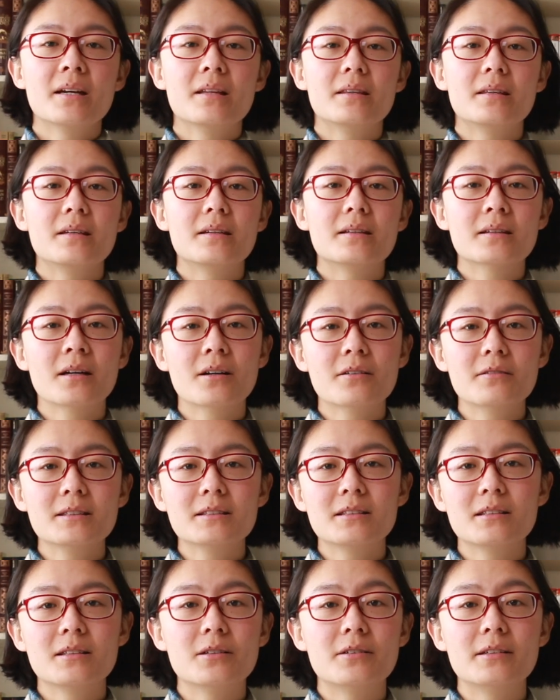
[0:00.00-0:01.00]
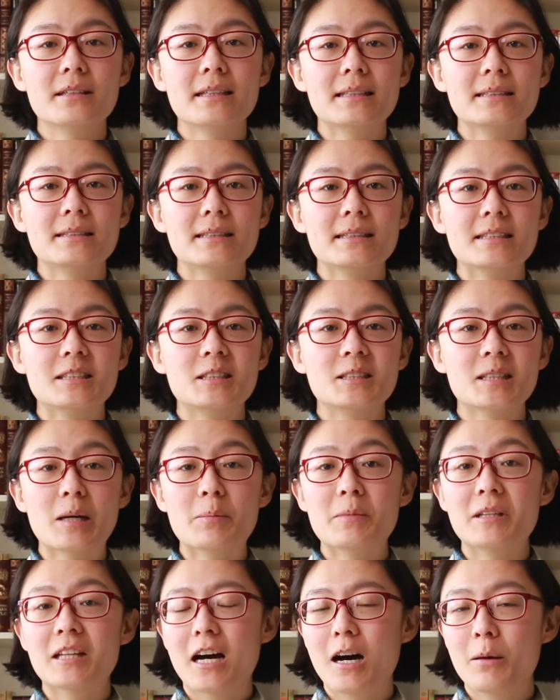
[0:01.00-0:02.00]
The current laureate is
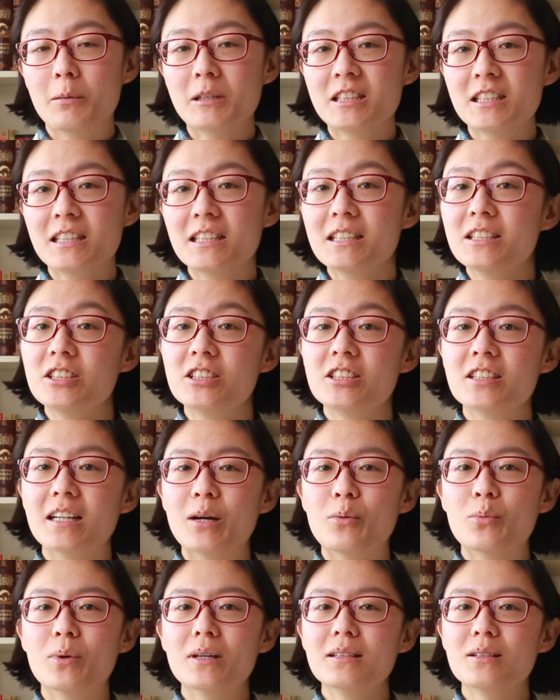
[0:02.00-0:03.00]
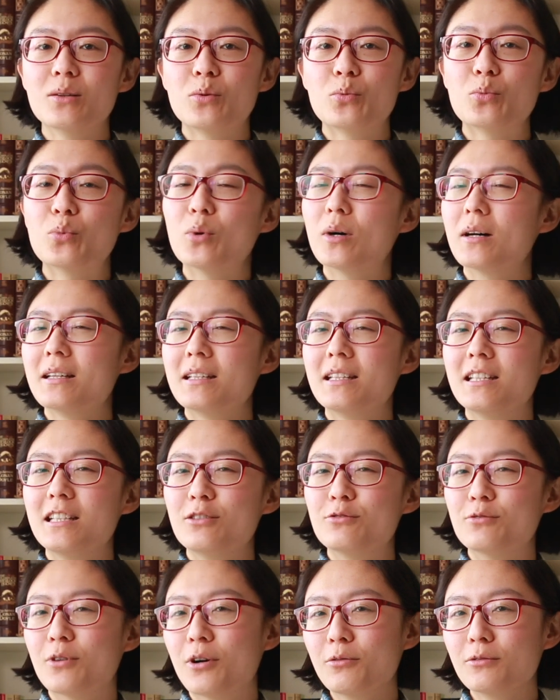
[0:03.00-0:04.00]
Simon Armitage. I wonder what
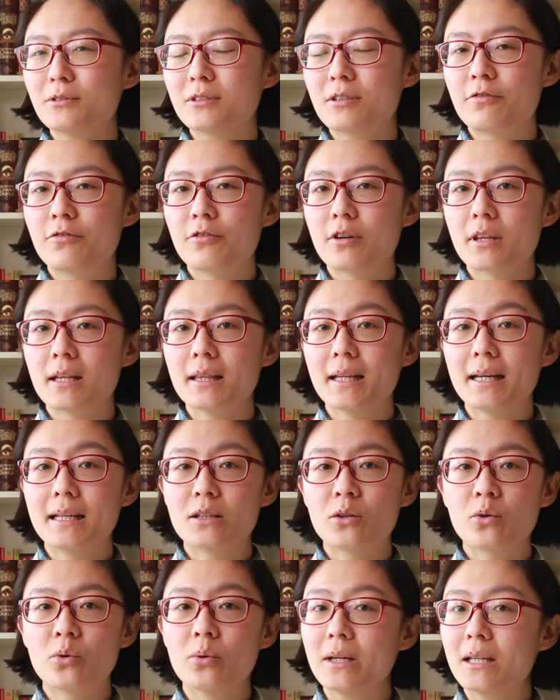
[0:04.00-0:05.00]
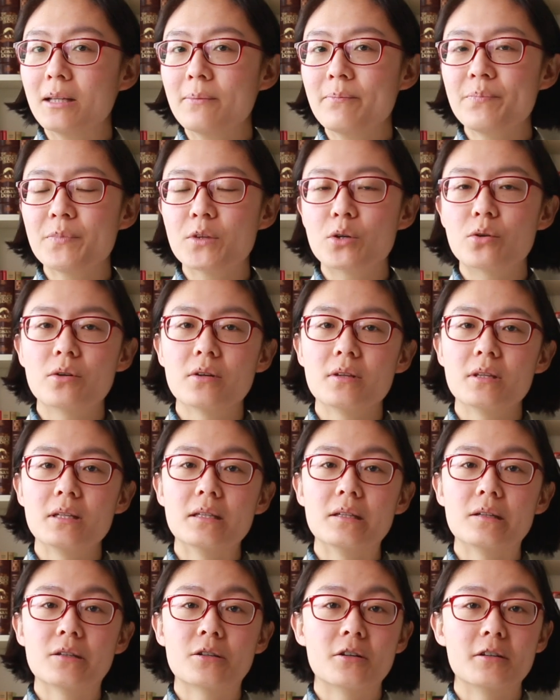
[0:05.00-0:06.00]
he wrote for the late Queen or
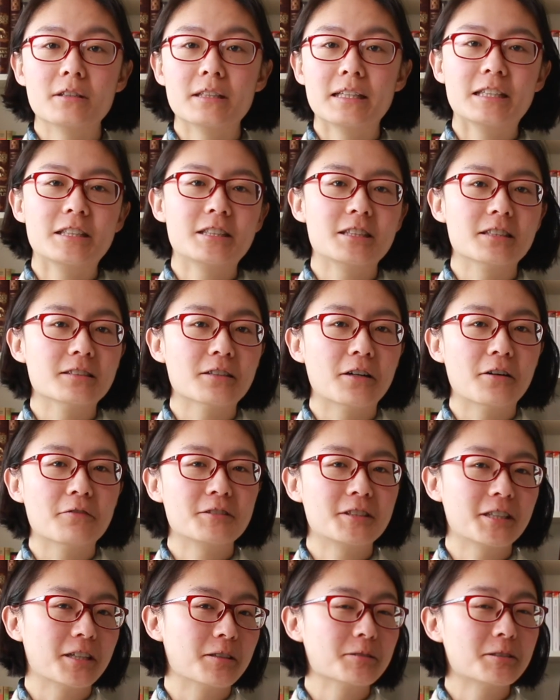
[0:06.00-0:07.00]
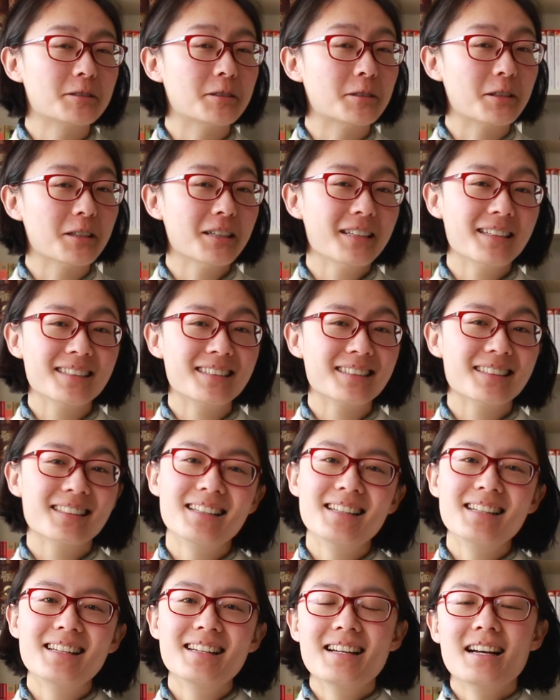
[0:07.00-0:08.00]
the coronation of Charles III.
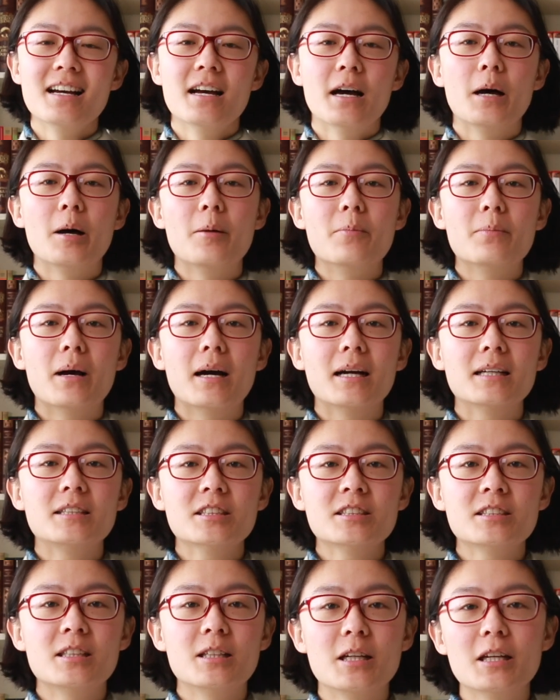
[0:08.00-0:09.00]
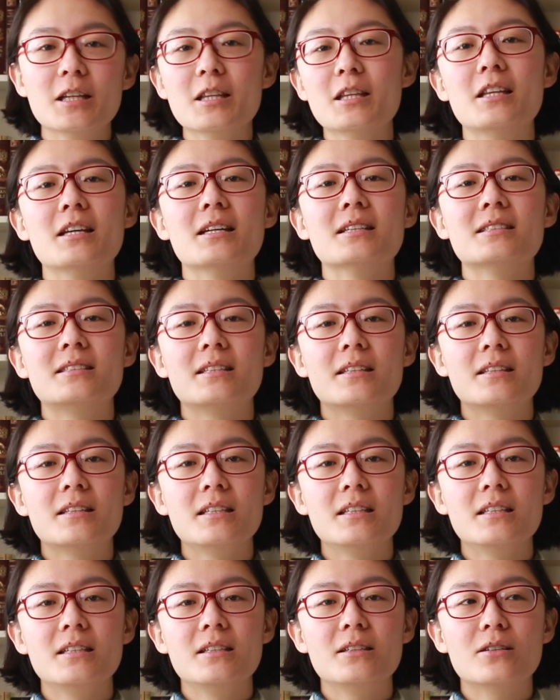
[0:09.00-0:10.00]
I just learned this.
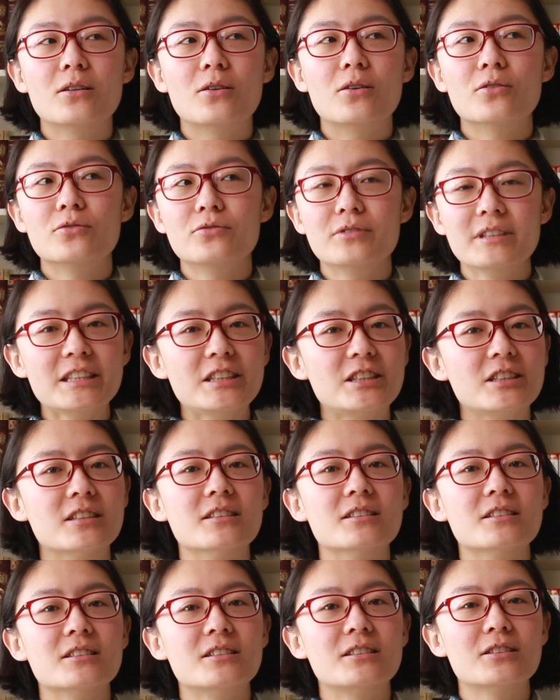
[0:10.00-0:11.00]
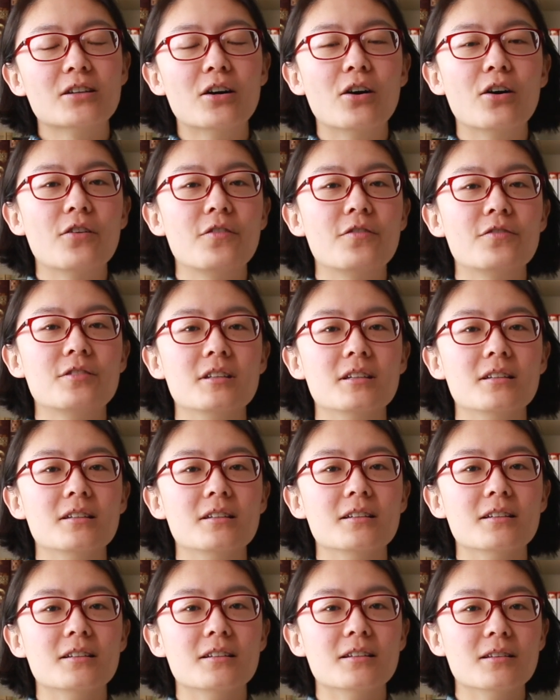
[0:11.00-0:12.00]
The origins of
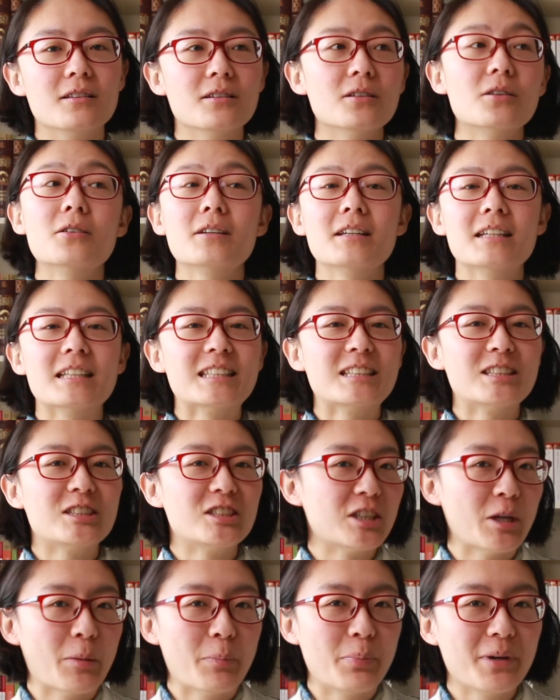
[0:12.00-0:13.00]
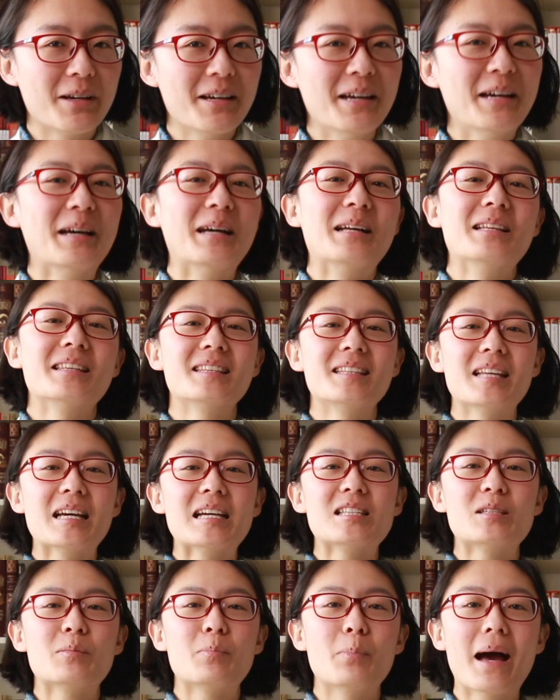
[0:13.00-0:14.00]
the laureateship
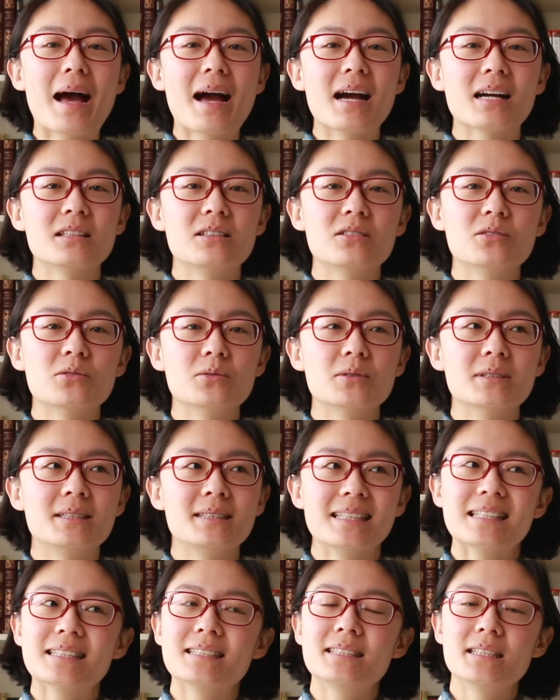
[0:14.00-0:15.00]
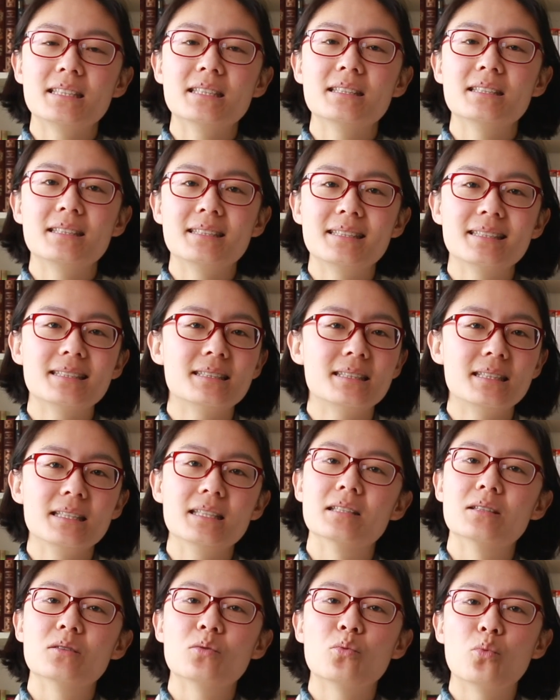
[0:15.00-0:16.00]
date back to
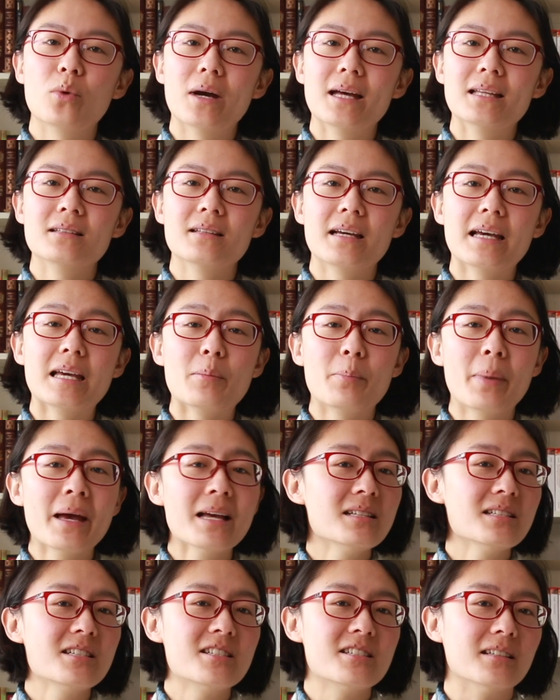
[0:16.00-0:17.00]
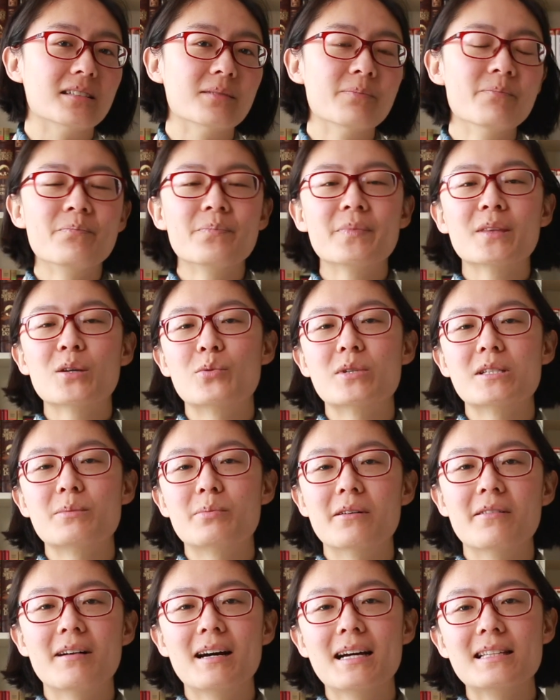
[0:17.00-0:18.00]
1616 when a pension was
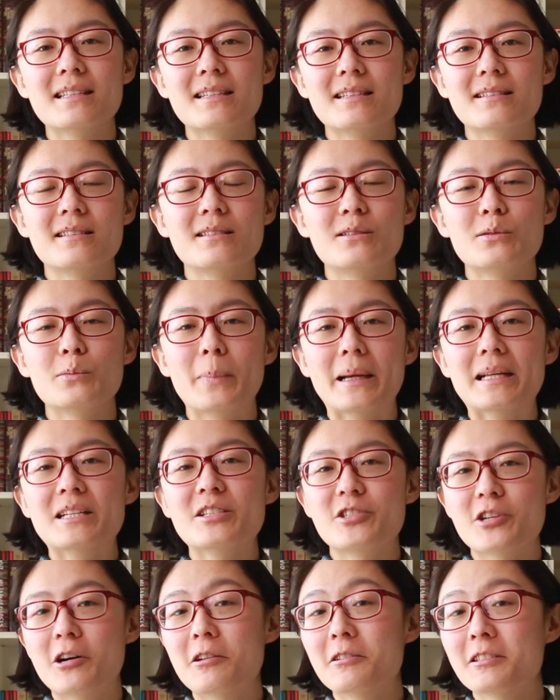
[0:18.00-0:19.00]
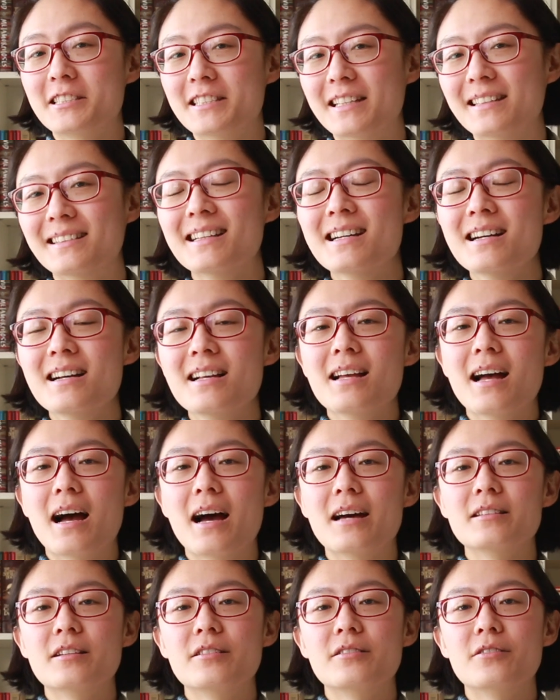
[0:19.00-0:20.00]
provided to Ben Jonson,
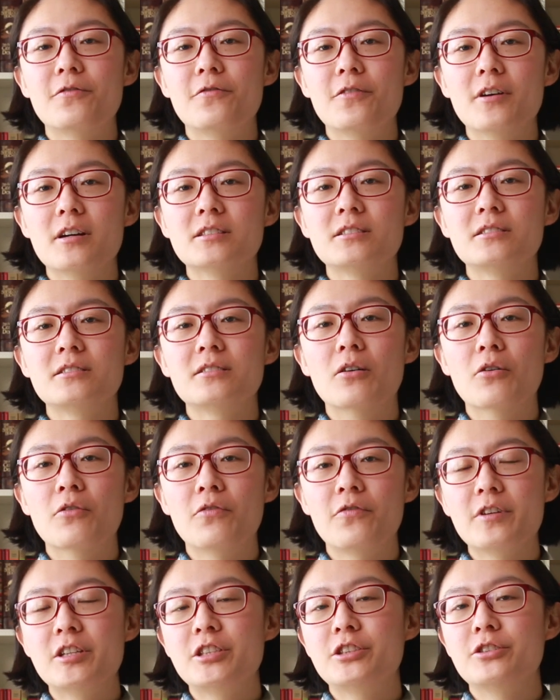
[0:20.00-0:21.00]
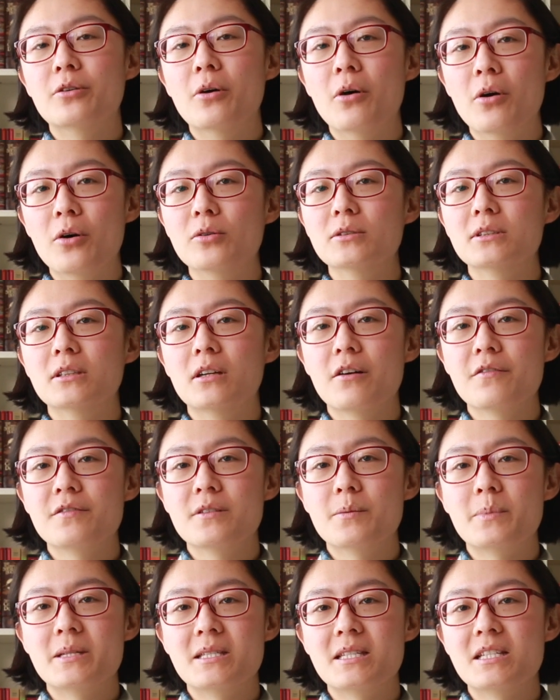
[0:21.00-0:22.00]
and the first official holder of
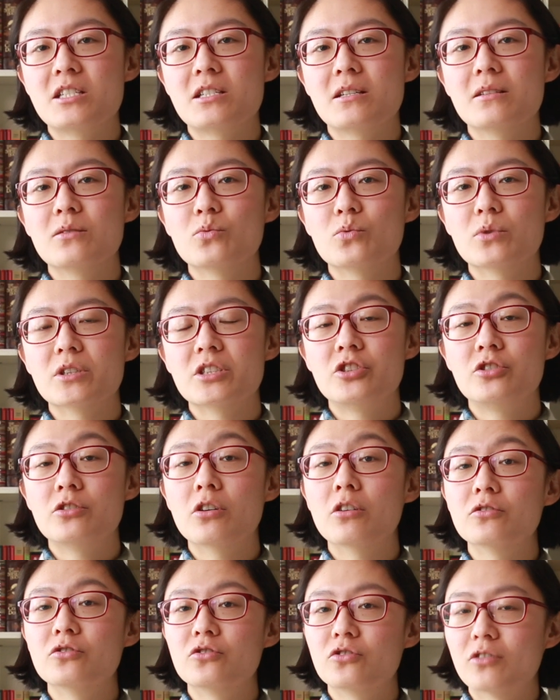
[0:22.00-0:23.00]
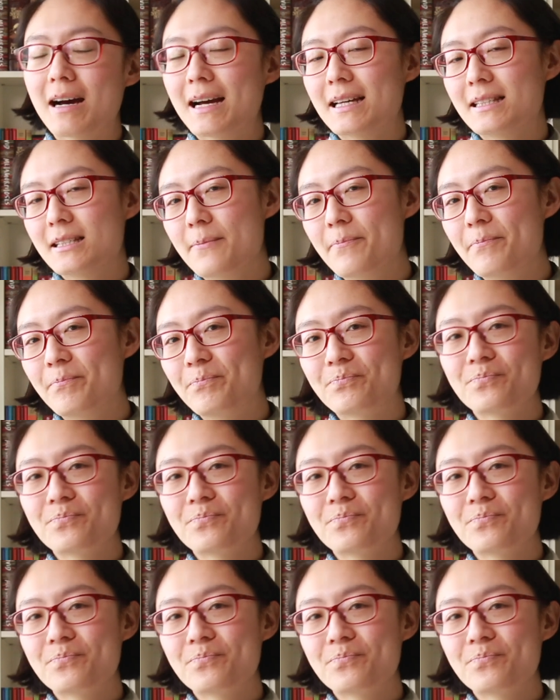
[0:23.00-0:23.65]
the position was John Dryden,